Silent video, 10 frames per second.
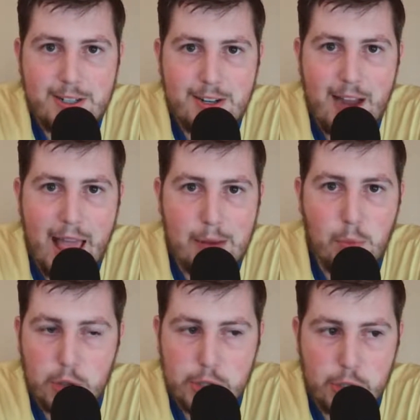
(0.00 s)
had
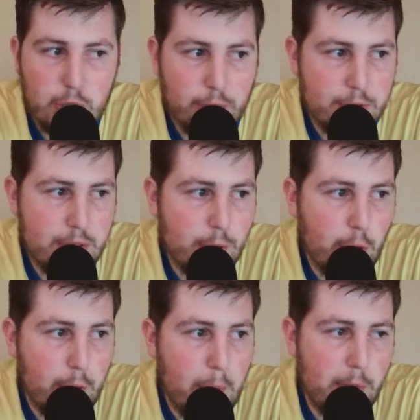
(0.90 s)
more turnovers than
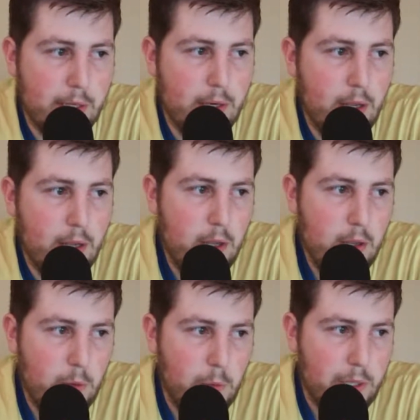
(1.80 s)
their opponent,
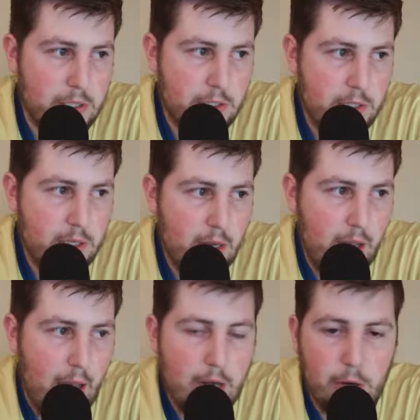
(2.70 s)
which
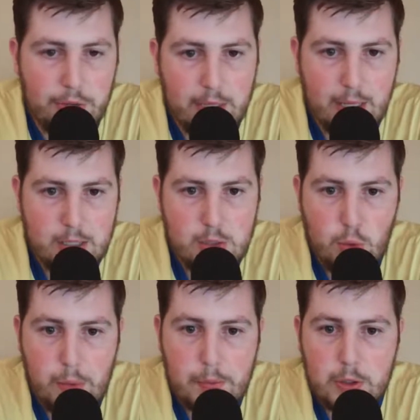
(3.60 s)
I don't think that's
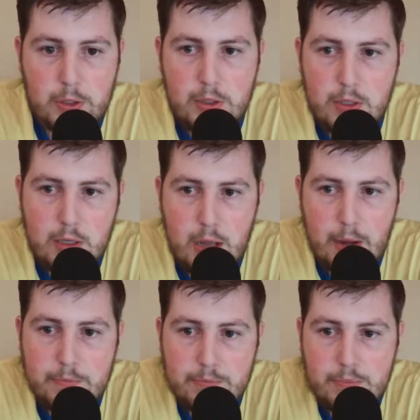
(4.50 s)
normal.
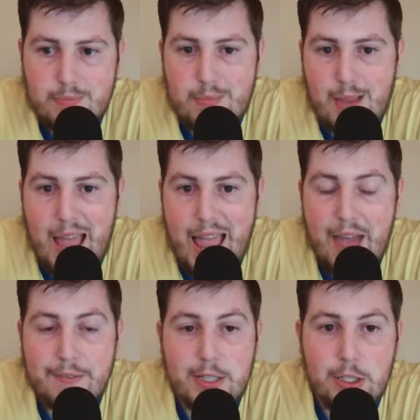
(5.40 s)
I
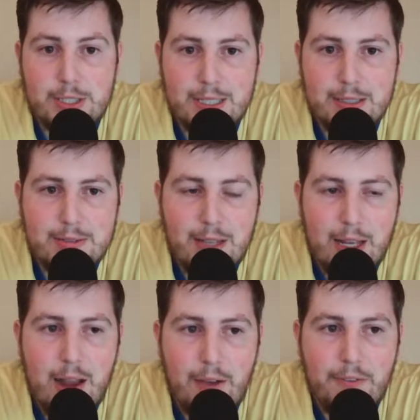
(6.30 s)
haven't looked at
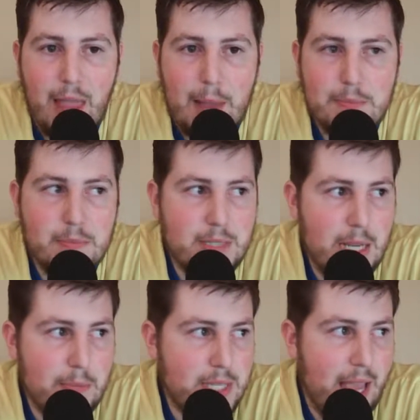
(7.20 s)
enough team
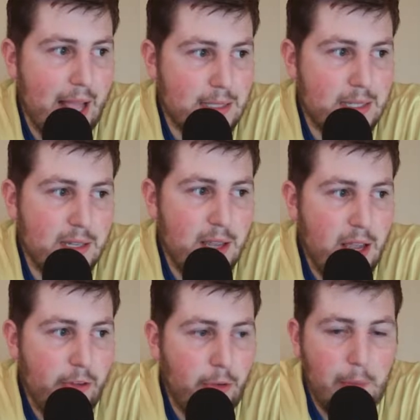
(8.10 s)
stats
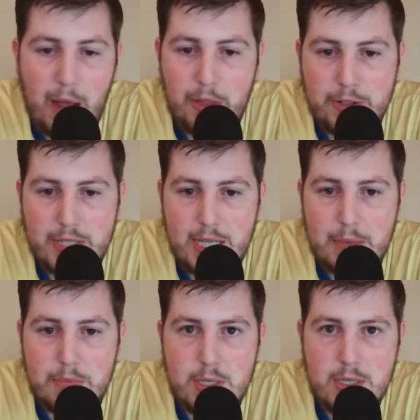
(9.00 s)
from other
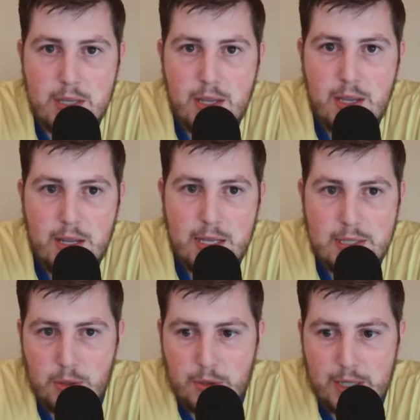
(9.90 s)
teams
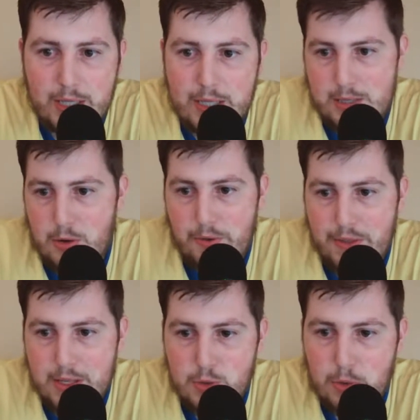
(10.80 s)
historically to know if
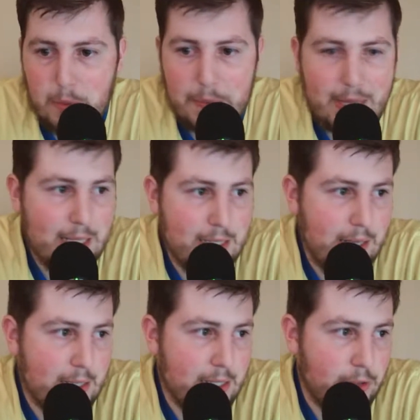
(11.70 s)
that's normal, but
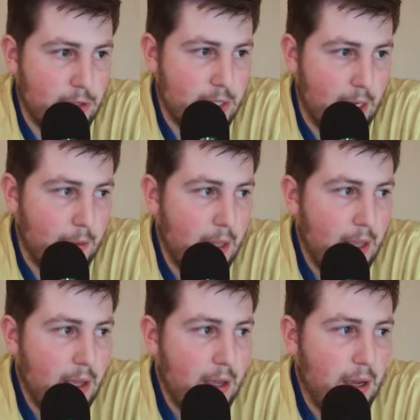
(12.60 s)
that's interesting.
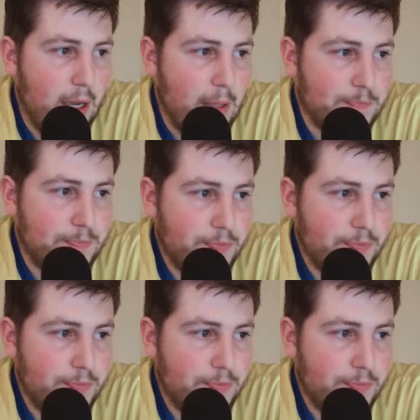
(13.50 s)
And